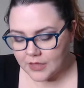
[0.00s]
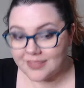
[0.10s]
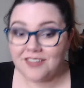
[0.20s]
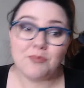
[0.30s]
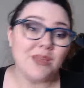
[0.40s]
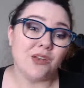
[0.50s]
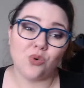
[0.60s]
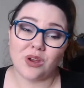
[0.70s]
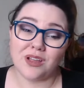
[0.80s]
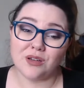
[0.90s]
They have mint
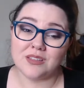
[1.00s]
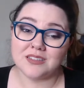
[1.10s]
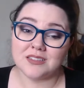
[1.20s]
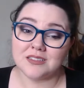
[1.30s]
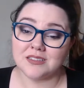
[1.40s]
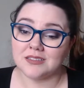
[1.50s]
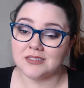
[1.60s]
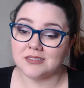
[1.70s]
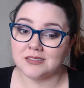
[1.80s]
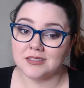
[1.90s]
Oreo
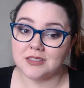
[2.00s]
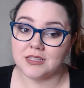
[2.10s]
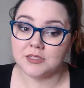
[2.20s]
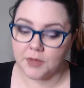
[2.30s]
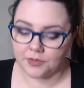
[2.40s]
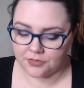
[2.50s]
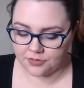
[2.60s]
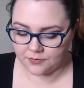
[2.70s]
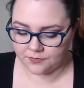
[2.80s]
this month.